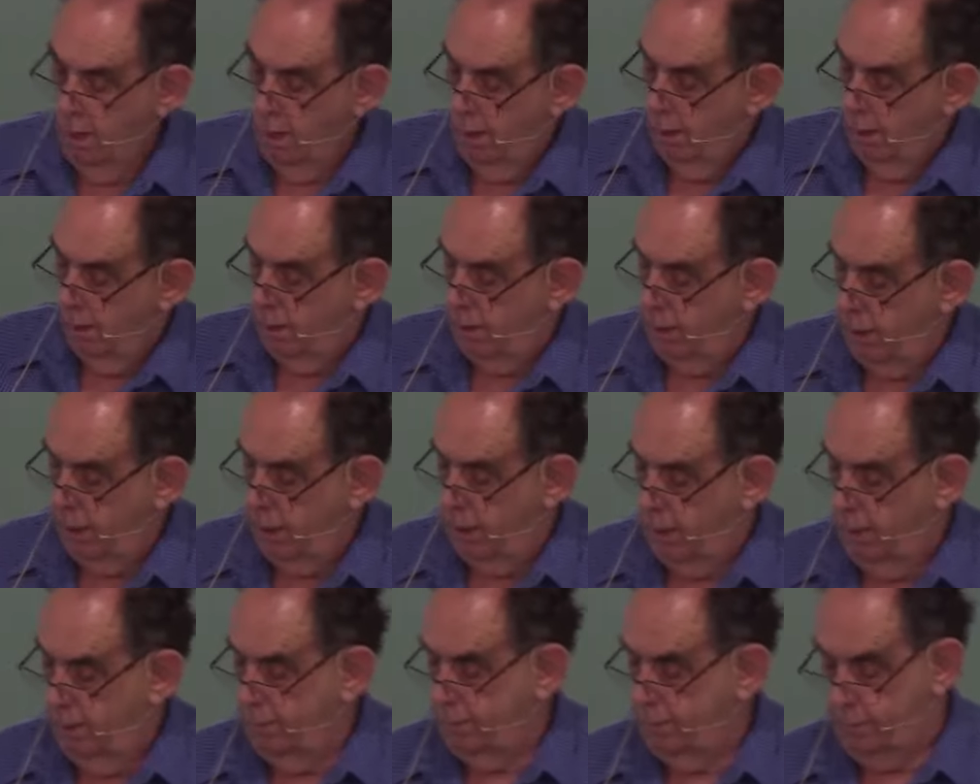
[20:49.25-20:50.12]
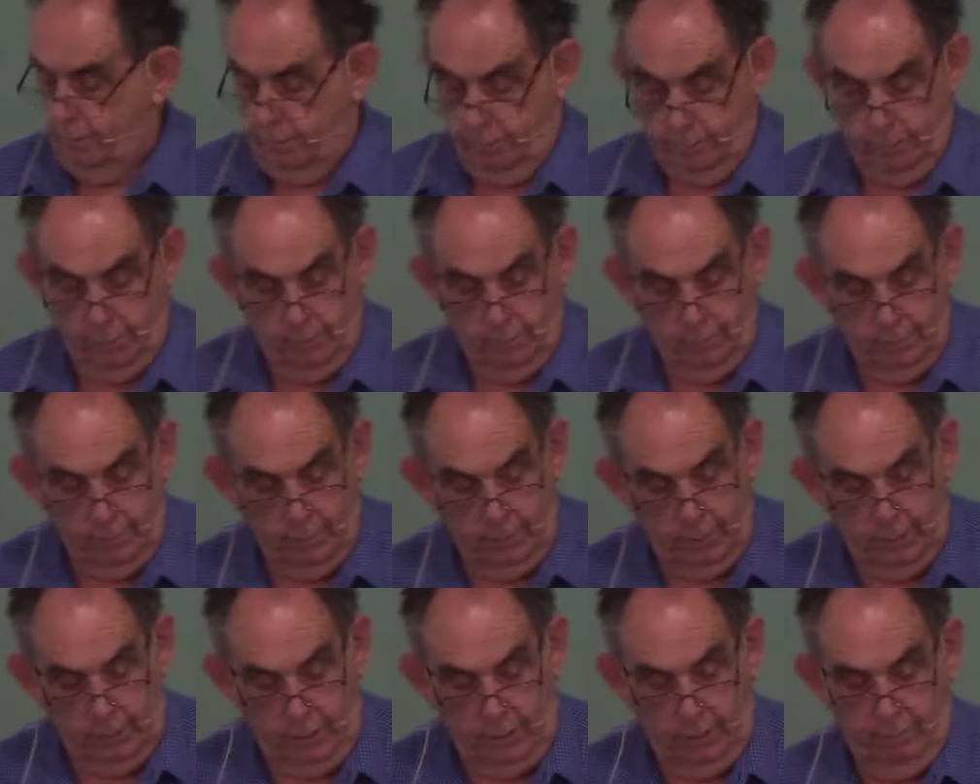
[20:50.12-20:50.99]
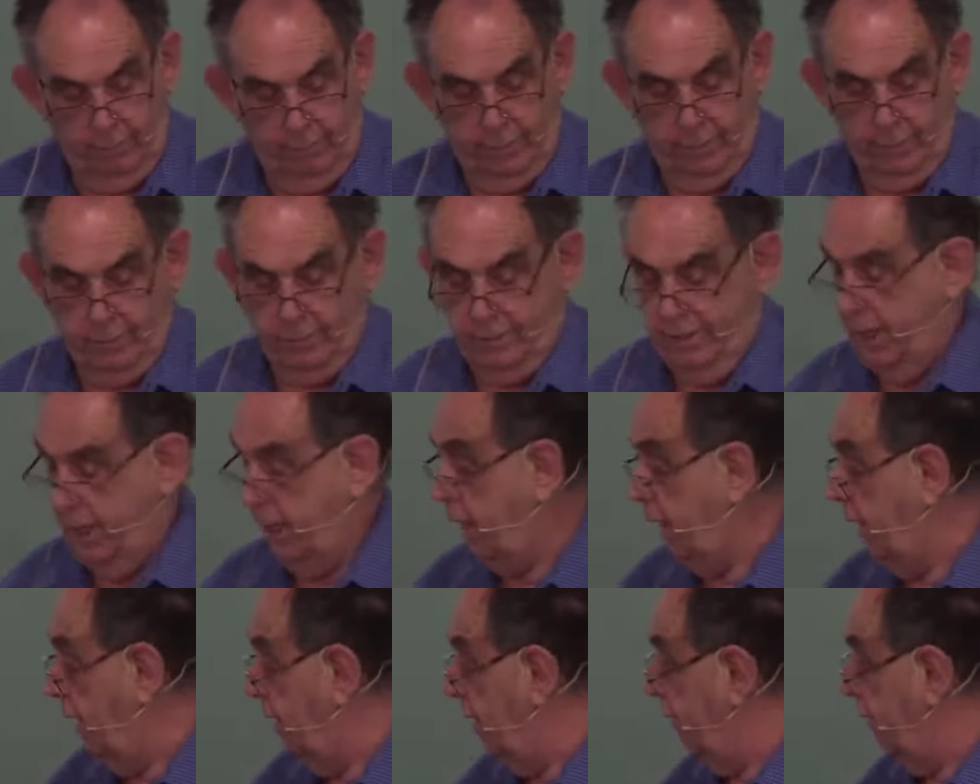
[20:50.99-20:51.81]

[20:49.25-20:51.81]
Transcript: then he goes on in verse 10